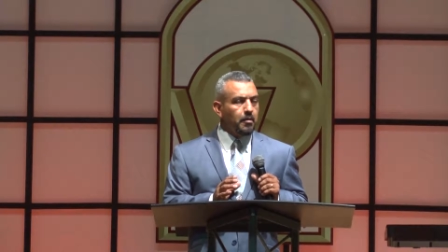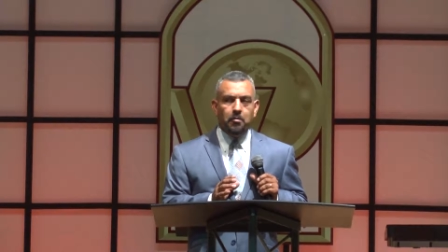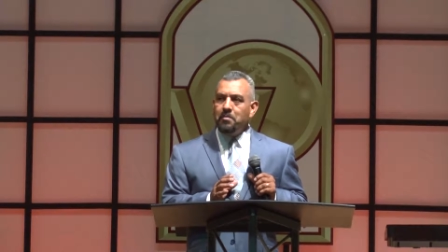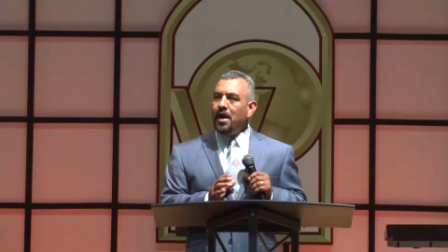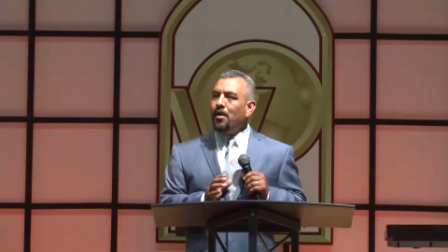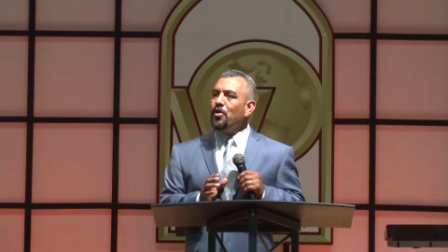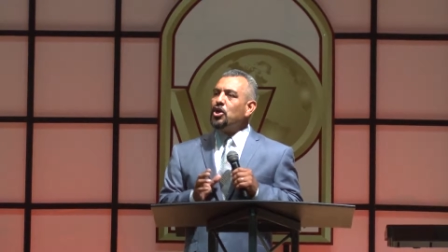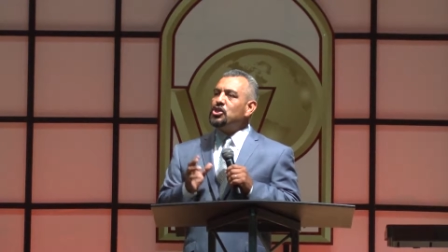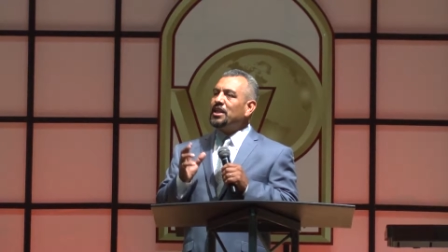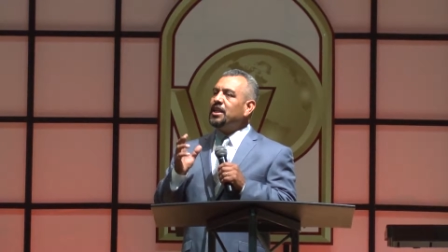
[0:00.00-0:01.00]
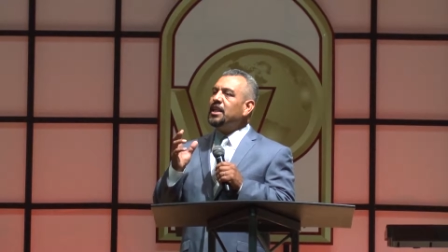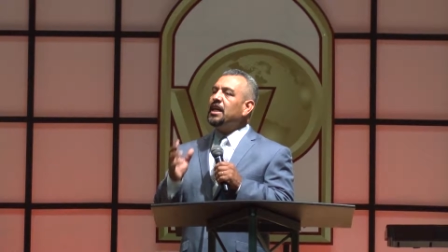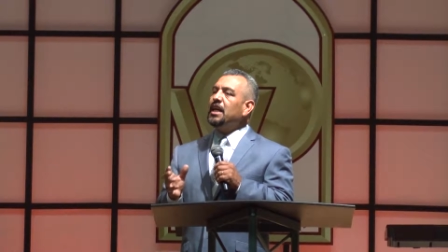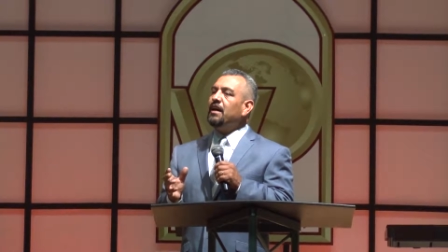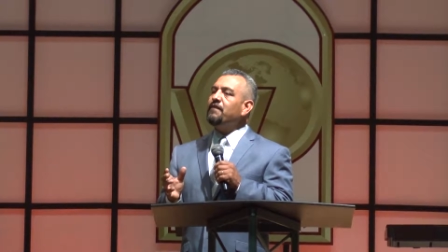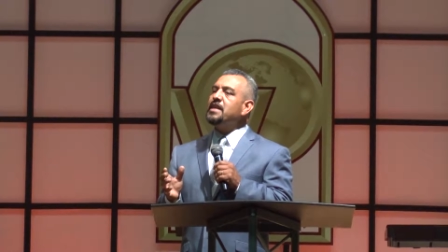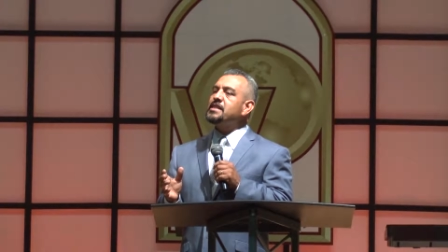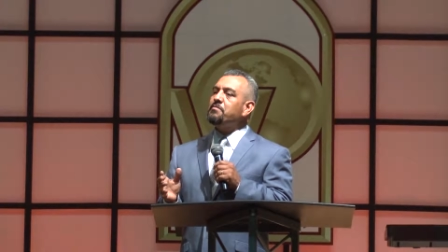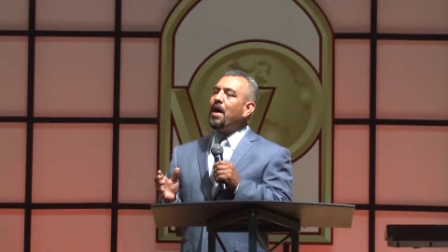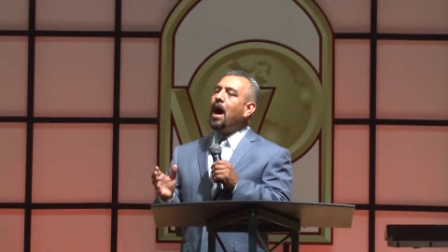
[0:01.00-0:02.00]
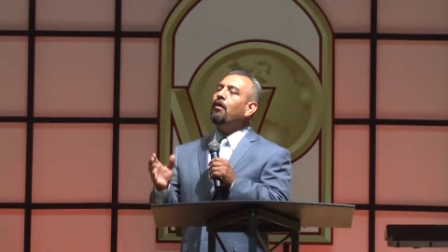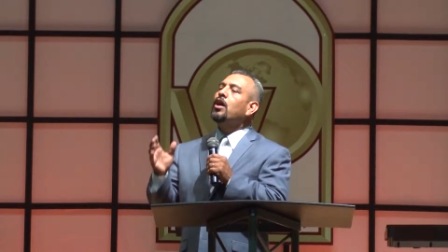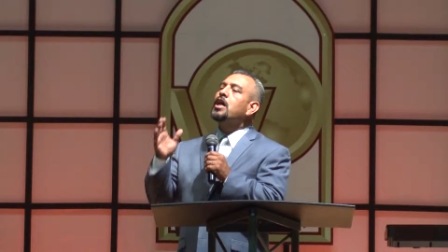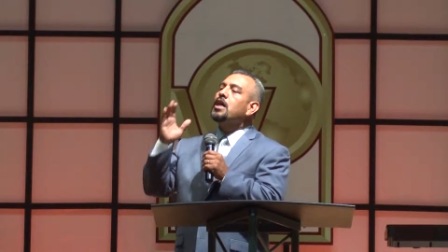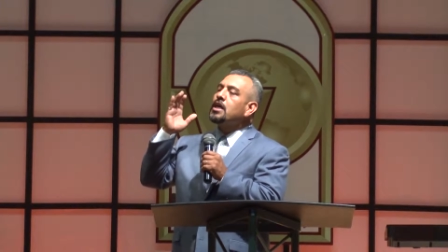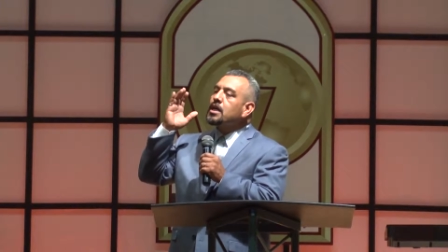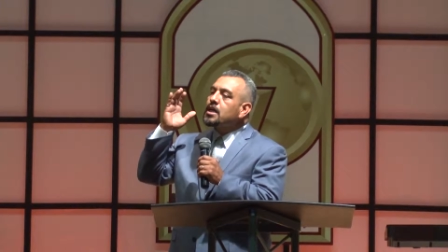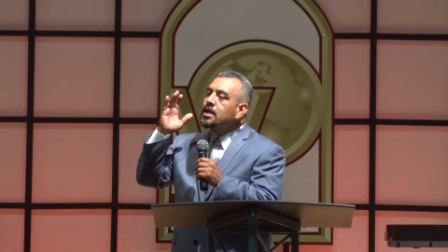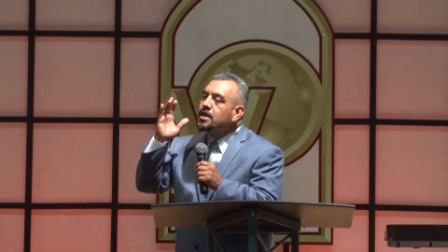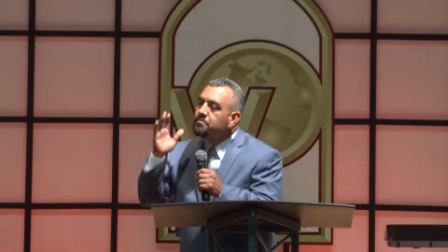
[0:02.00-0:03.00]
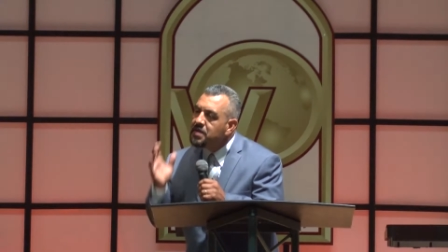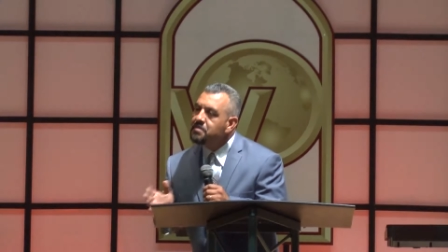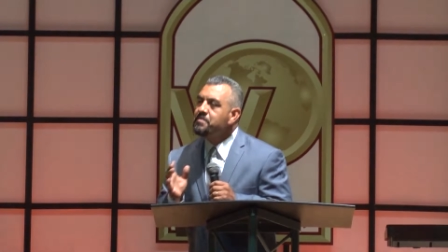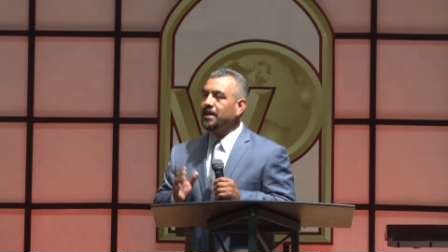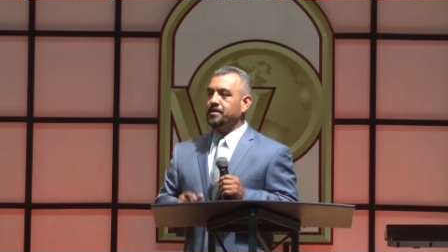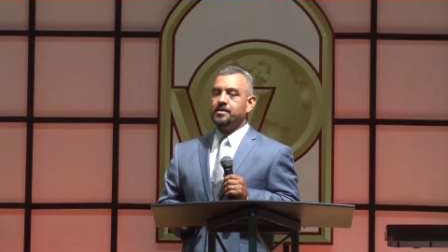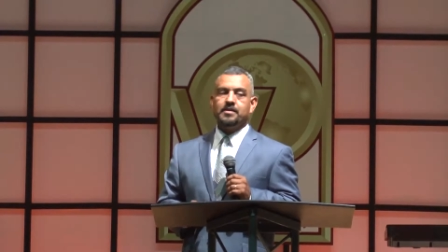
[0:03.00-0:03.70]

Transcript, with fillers: Marriage and love is about commitment.